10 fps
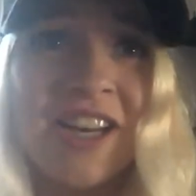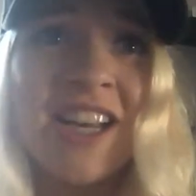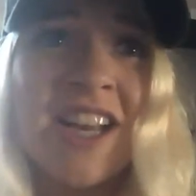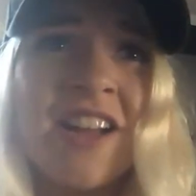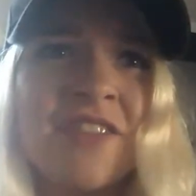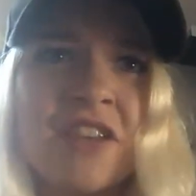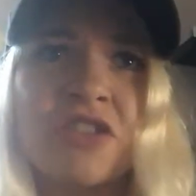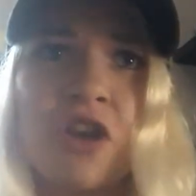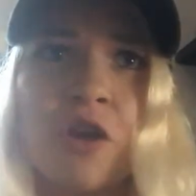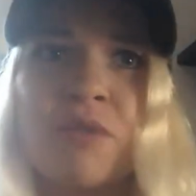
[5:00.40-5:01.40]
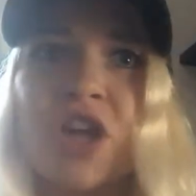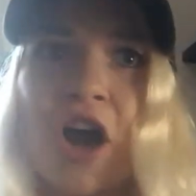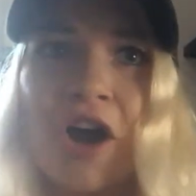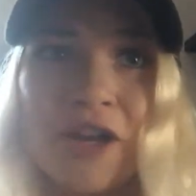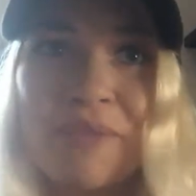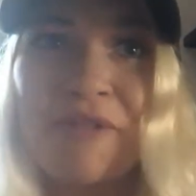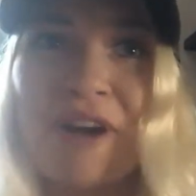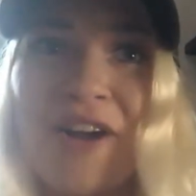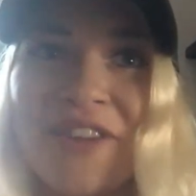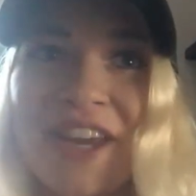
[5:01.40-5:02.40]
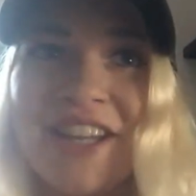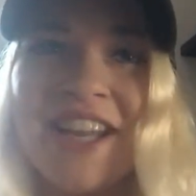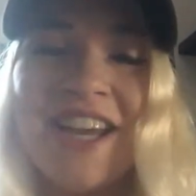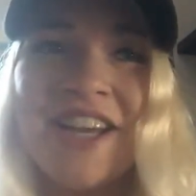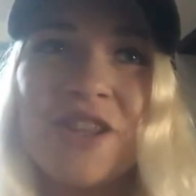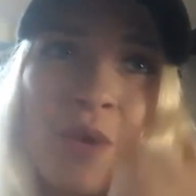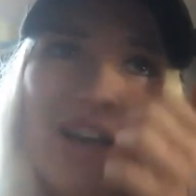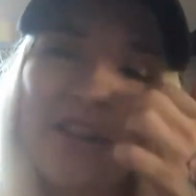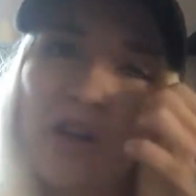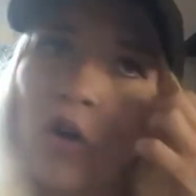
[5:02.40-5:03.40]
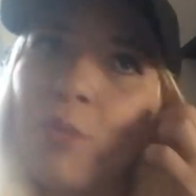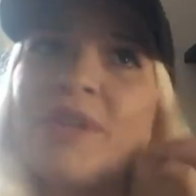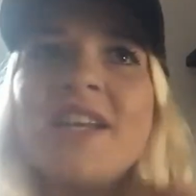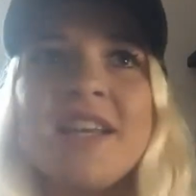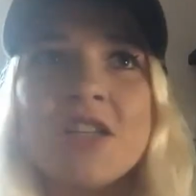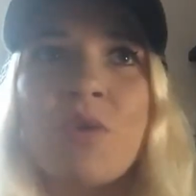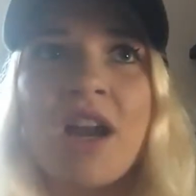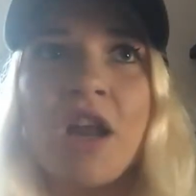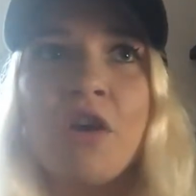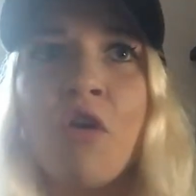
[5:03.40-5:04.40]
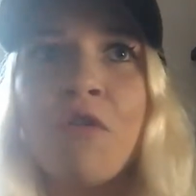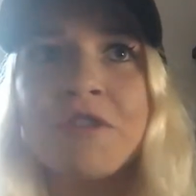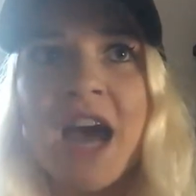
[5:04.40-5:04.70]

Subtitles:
And there's so much hype around it. And the way the club did it as well, I loved